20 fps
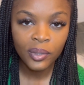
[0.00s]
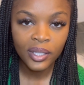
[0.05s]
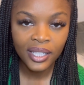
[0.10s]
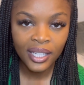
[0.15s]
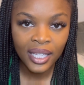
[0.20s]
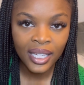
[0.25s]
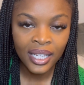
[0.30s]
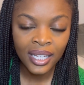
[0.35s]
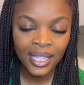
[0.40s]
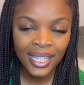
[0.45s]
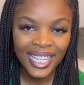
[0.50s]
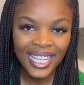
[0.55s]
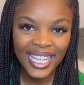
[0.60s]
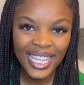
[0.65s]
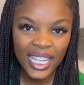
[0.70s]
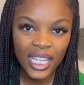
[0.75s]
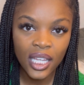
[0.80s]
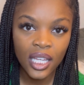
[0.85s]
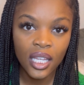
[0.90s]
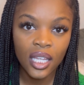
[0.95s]
getting
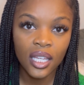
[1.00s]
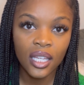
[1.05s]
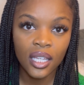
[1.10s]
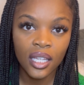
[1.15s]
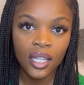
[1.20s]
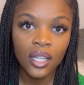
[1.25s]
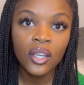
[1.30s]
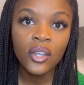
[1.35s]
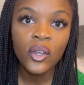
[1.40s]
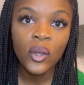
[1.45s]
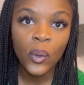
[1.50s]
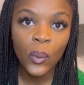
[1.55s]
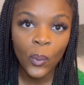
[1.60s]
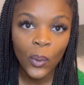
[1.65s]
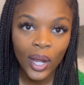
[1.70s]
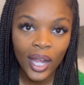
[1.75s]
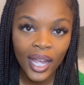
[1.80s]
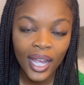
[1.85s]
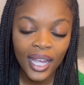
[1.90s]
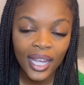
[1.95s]
it
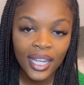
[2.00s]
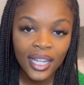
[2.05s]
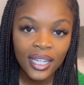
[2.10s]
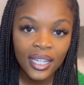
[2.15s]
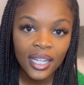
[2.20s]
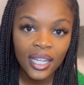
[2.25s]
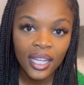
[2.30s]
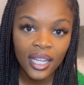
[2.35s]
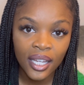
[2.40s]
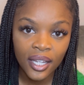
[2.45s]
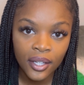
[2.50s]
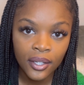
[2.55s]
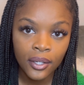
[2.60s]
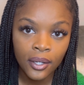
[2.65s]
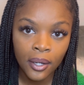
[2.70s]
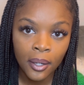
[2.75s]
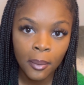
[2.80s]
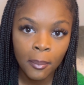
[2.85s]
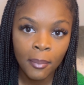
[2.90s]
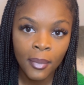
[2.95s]
ingrained in
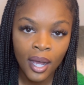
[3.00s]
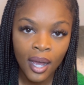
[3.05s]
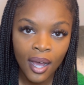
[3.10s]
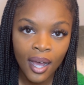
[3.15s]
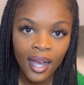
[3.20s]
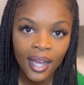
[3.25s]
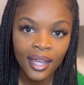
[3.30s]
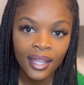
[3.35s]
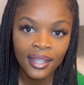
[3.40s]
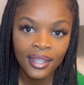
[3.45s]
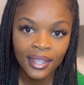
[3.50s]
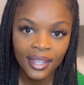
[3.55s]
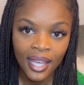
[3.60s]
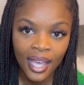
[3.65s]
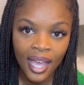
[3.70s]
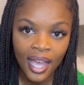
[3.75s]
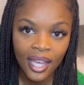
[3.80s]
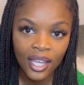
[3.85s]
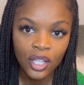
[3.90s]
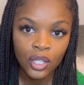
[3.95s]
your mind
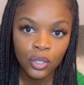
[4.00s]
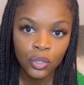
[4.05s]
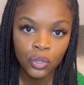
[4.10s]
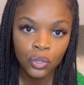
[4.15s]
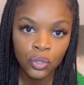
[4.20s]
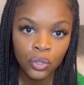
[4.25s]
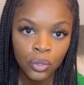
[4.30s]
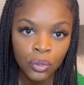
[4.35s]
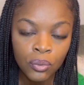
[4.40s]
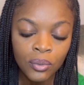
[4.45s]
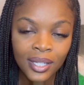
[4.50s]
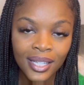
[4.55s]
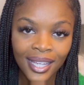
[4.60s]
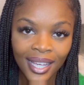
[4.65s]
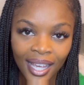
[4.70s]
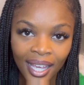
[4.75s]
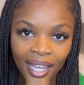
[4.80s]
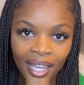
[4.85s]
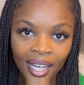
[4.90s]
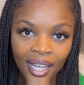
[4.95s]
that you
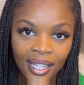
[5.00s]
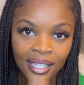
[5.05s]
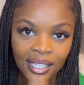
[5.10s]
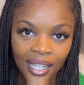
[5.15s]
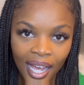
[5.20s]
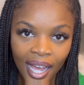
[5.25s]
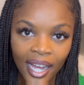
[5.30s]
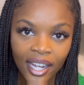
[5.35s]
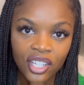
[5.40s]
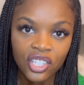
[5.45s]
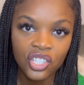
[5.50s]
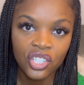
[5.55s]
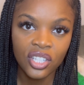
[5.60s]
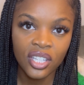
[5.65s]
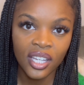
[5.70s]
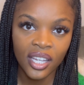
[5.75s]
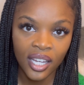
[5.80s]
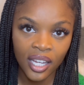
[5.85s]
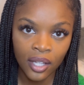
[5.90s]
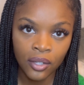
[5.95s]
can actually
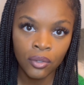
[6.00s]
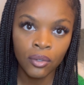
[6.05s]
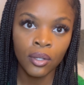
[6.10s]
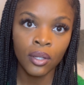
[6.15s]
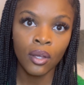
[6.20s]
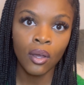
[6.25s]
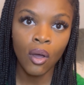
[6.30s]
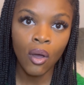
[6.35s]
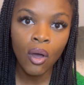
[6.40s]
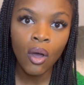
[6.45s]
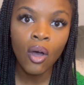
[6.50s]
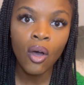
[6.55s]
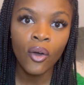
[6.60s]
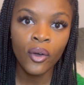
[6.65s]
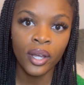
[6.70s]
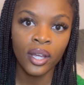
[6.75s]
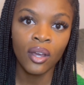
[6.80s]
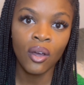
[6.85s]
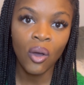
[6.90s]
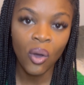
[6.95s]
handle it all,
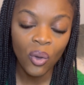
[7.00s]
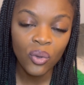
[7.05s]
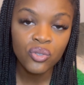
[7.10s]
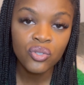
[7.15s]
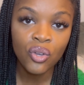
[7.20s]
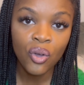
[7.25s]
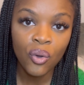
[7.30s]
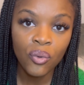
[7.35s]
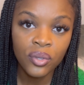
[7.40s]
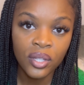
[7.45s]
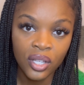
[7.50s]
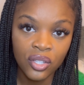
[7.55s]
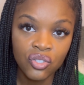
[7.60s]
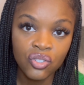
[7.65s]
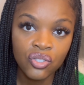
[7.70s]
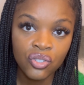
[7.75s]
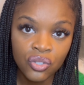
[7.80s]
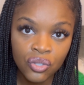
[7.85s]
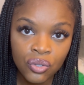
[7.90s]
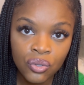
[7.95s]
and also
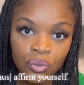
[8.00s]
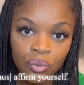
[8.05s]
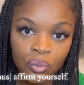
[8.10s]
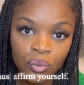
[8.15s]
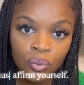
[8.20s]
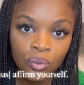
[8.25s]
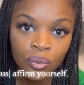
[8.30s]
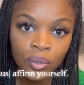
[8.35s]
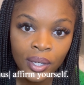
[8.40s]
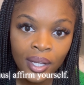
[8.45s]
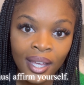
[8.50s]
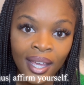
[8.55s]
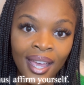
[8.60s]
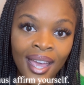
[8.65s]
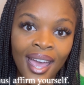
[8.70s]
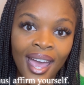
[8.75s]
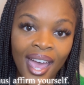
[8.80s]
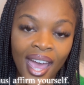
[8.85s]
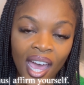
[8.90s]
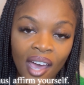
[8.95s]
that you
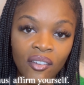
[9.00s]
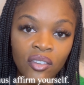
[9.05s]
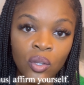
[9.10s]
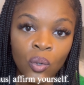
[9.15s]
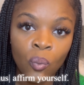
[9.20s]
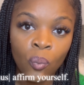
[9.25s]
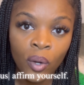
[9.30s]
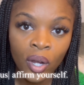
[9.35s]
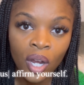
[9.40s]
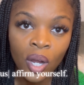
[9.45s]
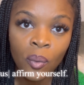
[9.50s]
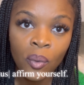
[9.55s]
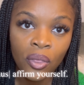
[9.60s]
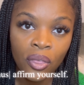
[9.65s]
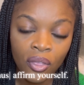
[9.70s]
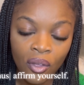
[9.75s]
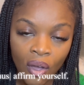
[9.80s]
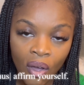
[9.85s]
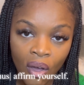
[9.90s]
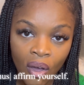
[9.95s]
have the
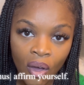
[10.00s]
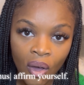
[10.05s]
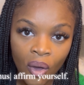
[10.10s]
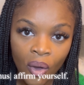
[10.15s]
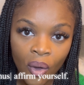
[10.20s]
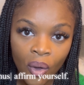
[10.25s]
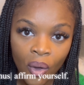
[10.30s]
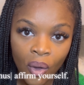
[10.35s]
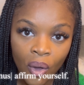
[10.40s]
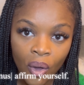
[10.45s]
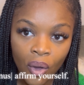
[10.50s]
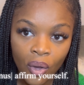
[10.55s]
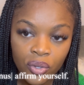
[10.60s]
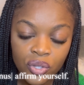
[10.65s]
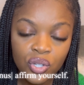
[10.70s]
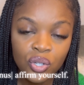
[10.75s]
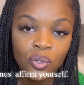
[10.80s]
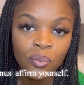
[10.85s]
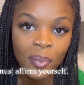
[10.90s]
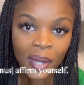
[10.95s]
wherewithal
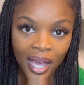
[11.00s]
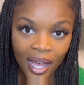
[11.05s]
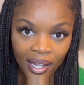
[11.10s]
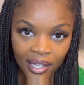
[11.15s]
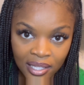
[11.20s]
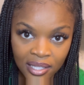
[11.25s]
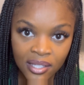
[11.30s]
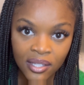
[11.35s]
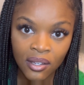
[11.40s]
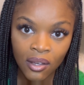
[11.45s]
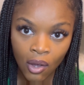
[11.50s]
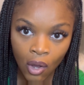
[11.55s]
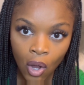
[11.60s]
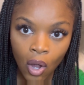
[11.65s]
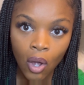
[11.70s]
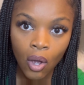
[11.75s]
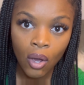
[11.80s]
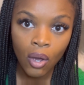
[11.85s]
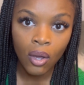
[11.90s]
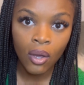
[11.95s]
to balance it
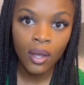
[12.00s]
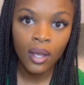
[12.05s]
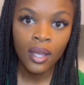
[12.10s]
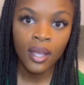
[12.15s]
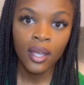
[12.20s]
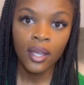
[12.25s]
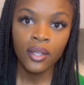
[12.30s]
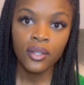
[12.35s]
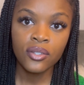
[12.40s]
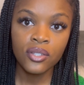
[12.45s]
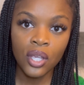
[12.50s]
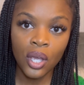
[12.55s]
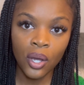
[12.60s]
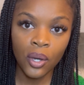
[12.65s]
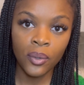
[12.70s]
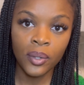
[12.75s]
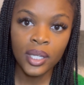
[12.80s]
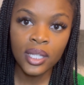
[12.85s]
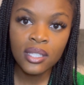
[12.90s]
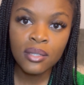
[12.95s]
all.
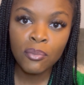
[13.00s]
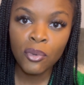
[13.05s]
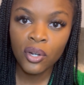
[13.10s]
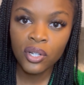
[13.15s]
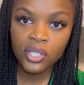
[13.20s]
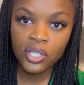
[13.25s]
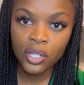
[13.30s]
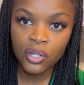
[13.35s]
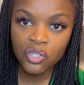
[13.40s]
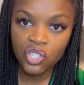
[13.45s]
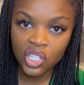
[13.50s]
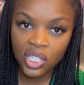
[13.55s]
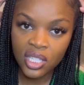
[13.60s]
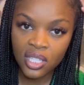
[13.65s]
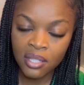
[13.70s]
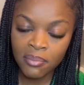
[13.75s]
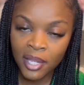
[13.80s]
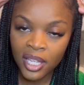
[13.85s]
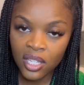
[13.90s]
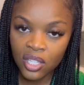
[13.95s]
So it's more so
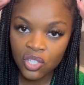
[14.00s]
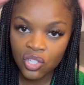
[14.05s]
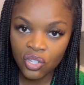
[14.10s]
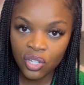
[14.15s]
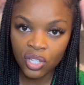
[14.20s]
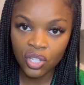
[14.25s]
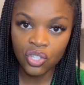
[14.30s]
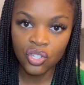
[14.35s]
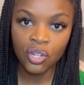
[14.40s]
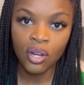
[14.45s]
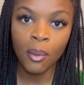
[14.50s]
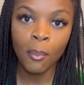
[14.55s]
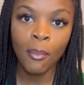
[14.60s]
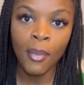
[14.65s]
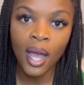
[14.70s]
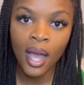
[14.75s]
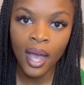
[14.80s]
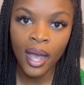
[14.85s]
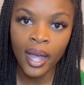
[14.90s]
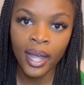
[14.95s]
just making sure that your
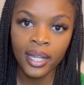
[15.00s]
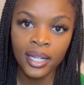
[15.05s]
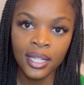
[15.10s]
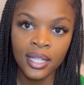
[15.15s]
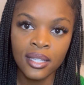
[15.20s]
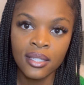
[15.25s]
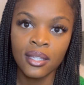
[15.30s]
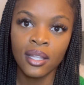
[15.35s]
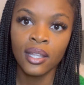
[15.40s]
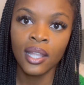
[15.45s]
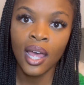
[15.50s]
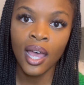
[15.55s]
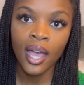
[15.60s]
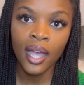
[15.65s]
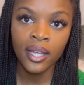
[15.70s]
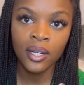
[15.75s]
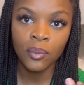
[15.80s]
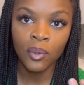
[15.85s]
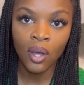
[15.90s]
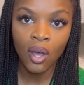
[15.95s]
mind is
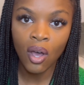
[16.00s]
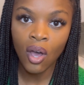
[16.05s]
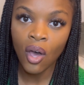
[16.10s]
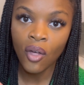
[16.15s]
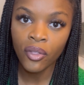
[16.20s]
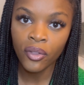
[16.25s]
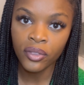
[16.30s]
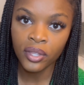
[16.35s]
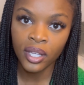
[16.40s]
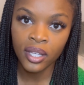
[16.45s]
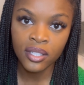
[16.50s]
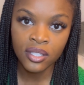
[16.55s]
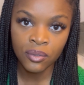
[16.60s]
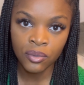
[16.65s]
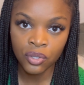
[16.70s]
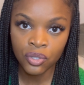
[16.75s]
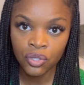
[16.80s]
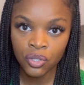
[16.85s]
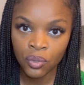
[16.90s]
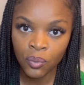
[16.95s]
aligned with all the things
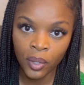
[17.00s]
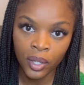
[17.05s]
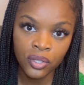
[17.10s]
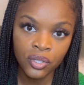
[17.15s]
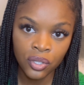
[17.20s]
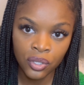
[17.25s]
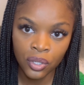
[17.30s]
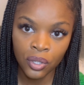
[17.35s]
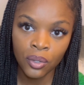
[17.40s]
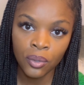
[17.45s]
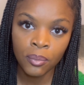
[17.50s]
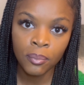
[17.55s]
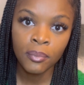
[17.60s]
which you want to do.